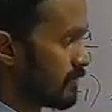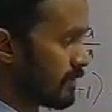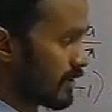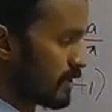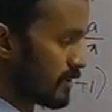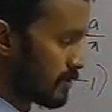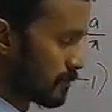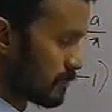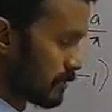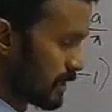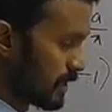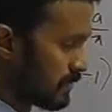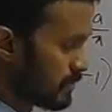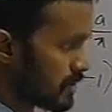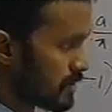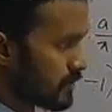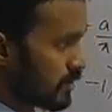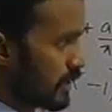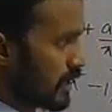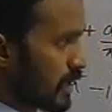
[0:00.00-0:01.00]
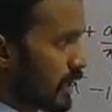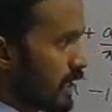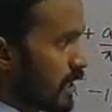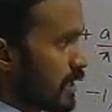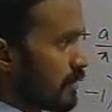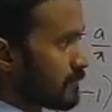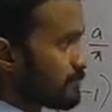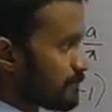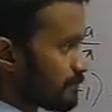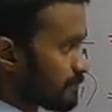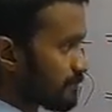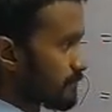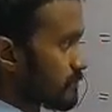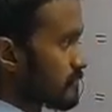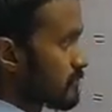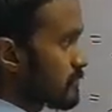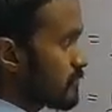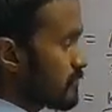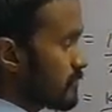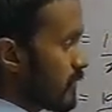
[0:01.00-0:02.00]
And even in the previous one, I
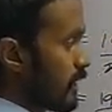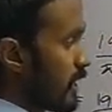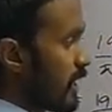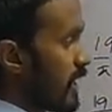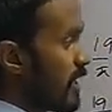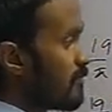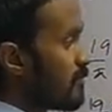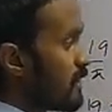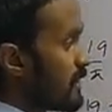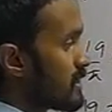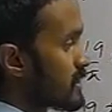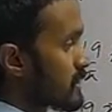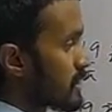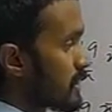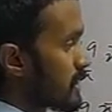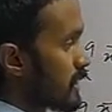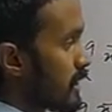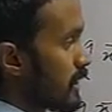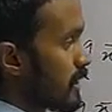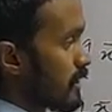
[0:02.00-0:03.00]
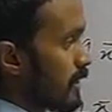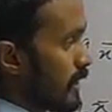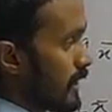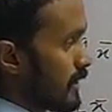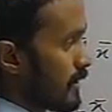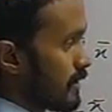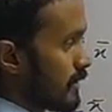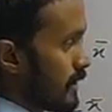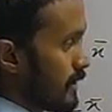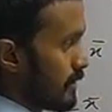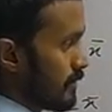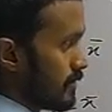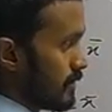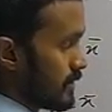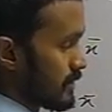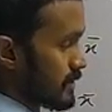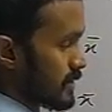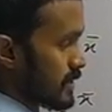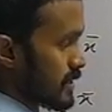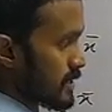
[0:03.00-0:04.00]
have mentioned, and like
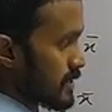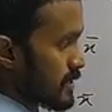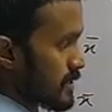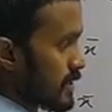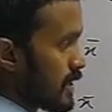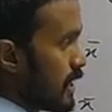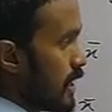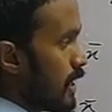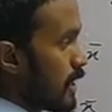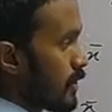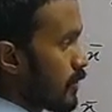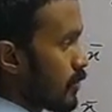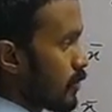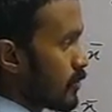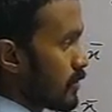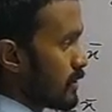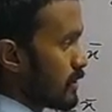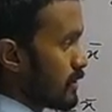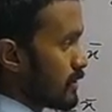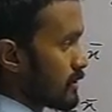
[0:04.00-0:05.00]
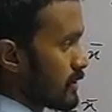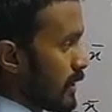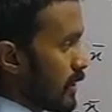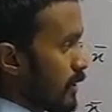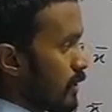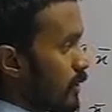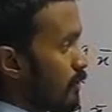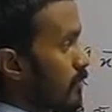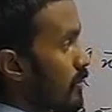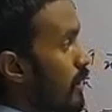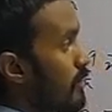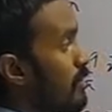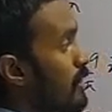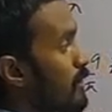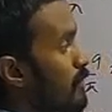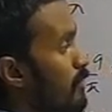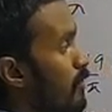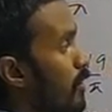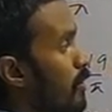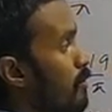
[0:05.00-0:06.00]
the distance to the center of
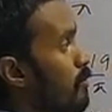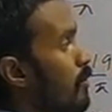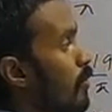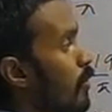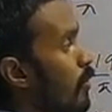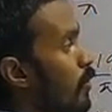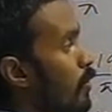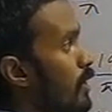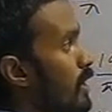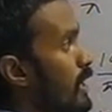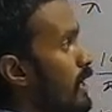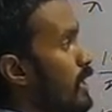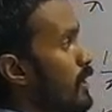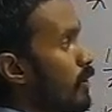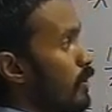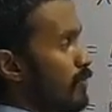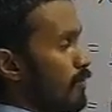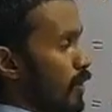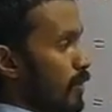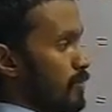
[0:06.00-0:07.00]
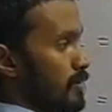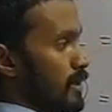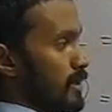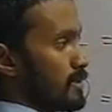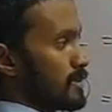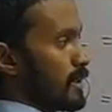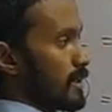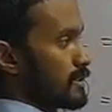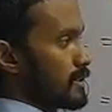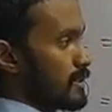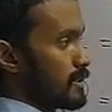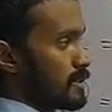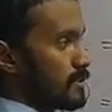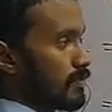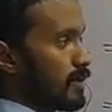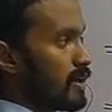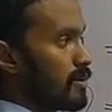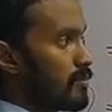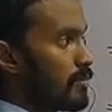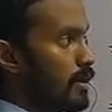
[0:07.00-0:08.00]
gravity from OD or from the
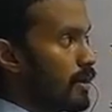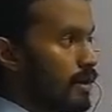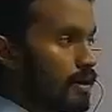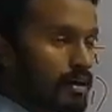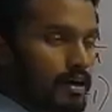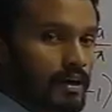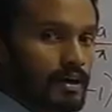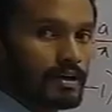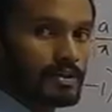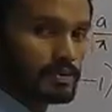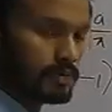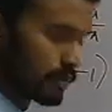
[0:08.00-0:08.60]
x-axis is y bar.